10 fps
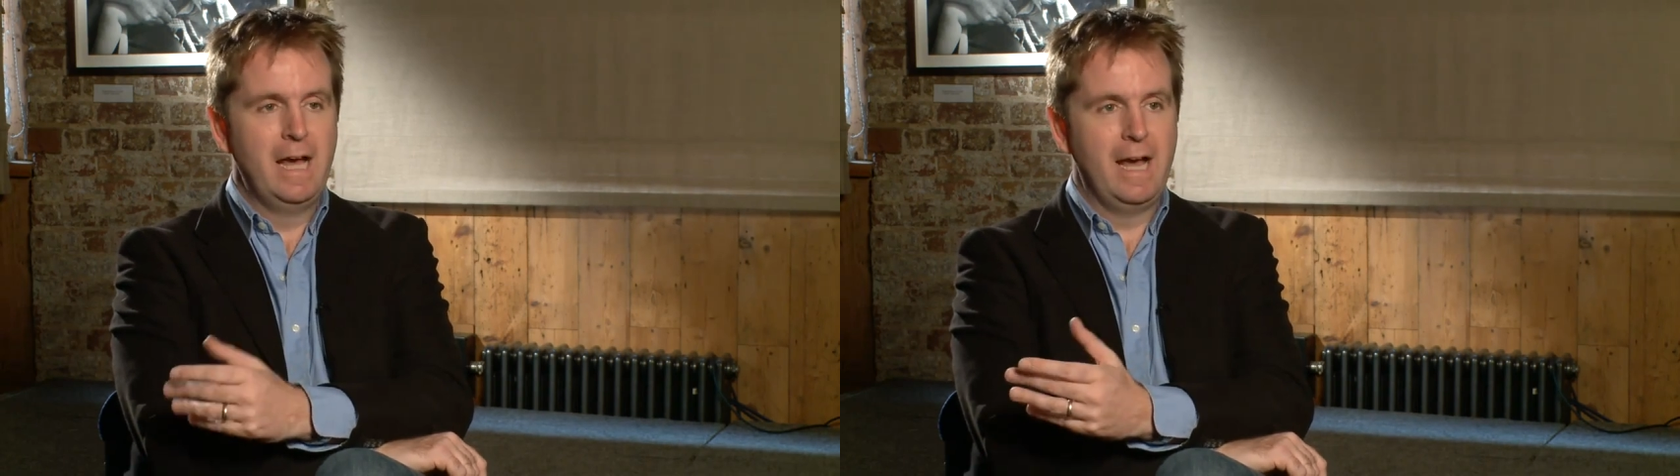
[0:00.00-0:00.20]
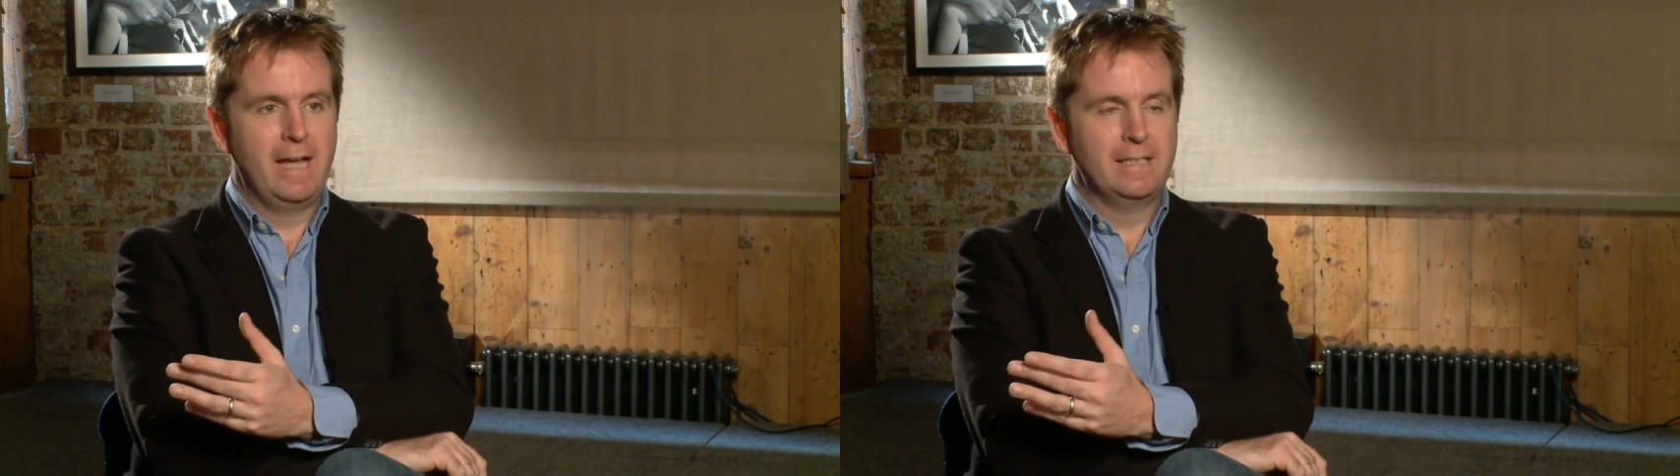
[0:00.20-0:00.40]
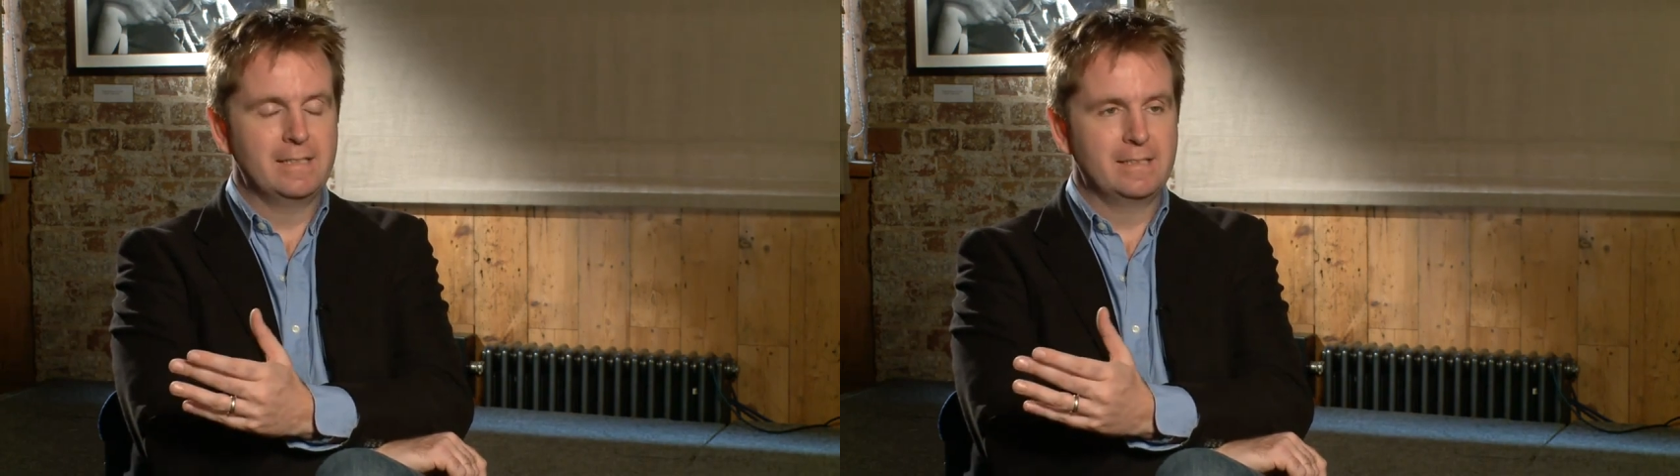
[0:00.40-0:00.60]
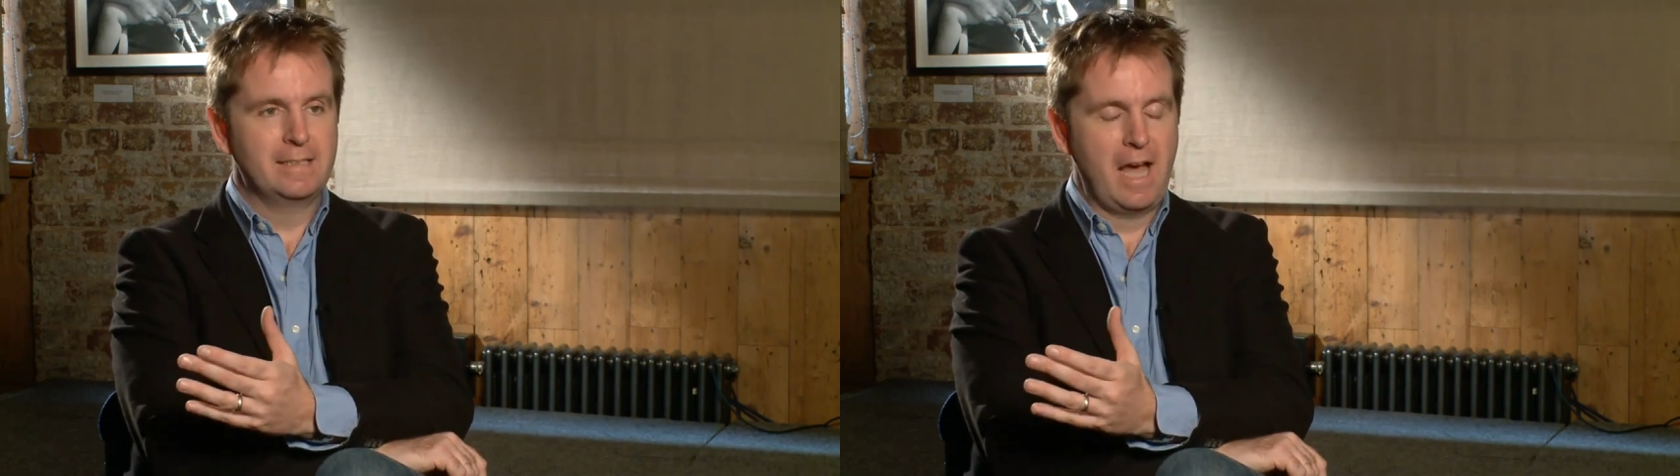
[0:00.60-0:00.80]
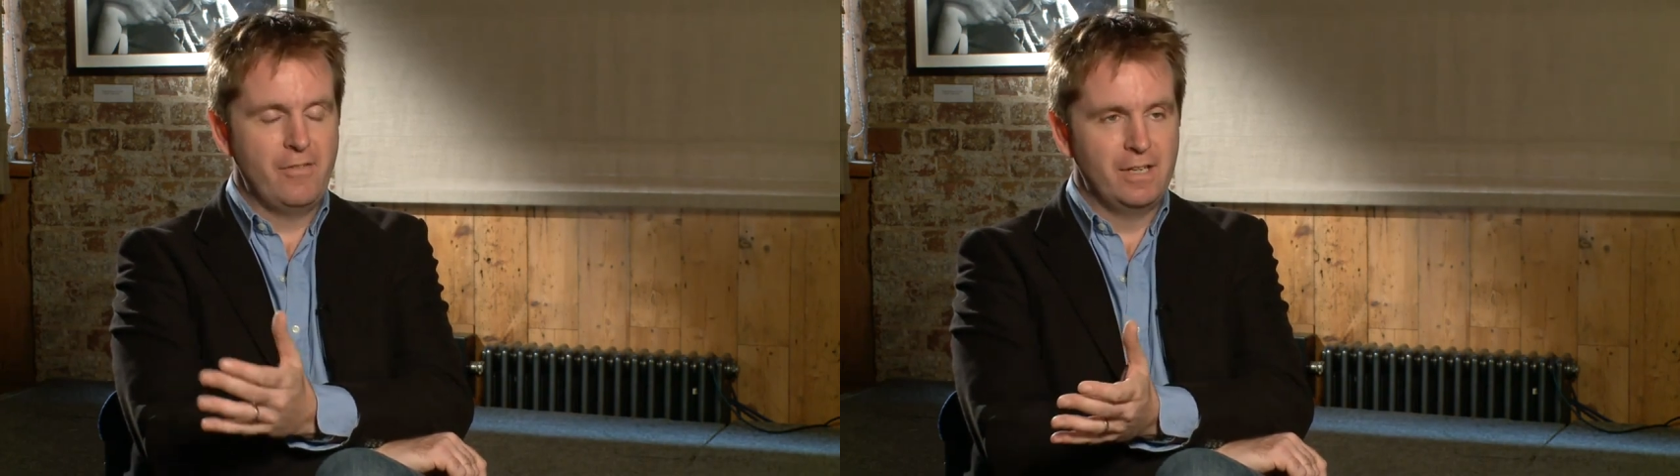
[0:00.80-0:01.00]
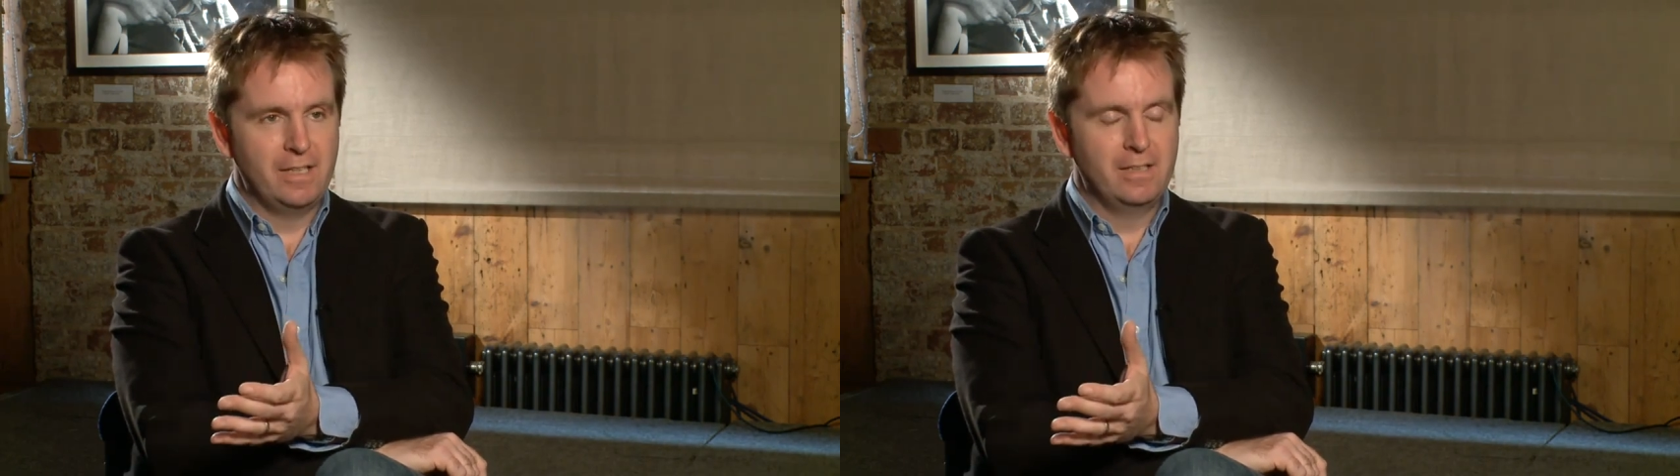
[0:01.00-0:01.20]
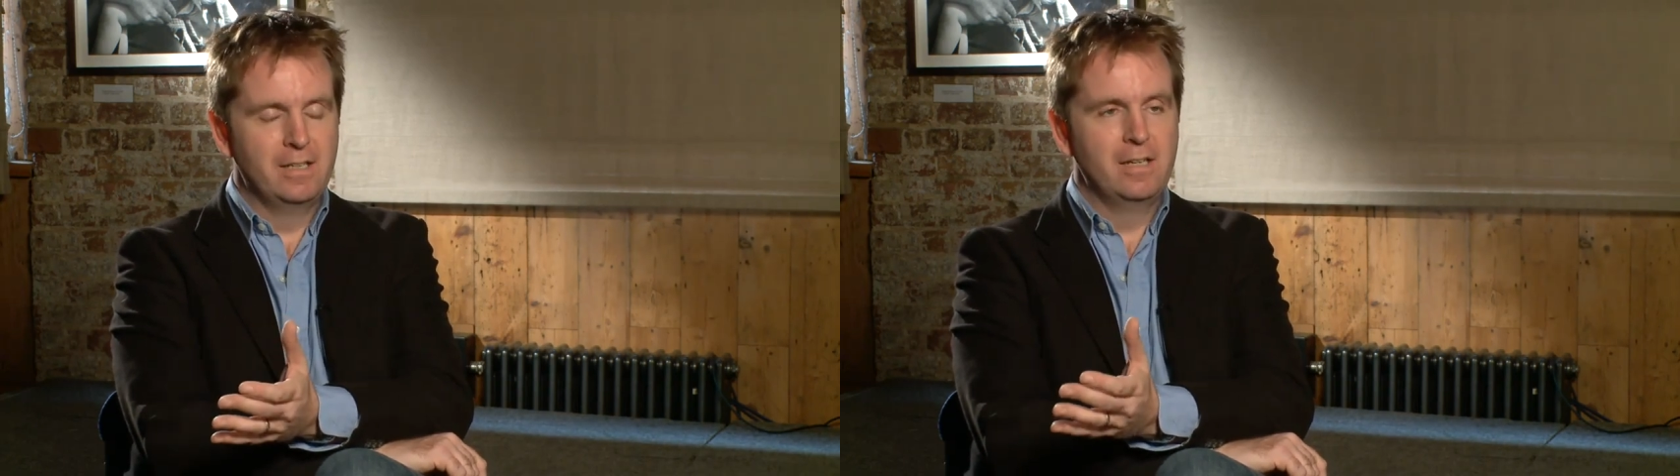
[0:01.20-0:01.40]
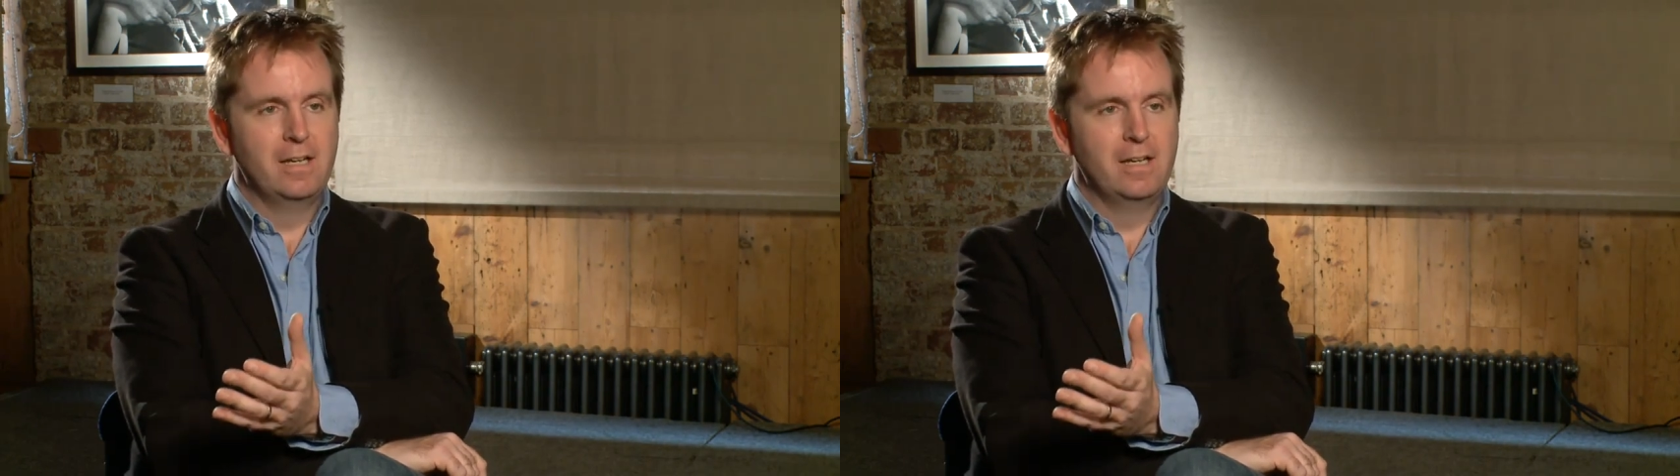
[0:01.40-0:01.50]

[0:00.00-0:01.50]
And Gavin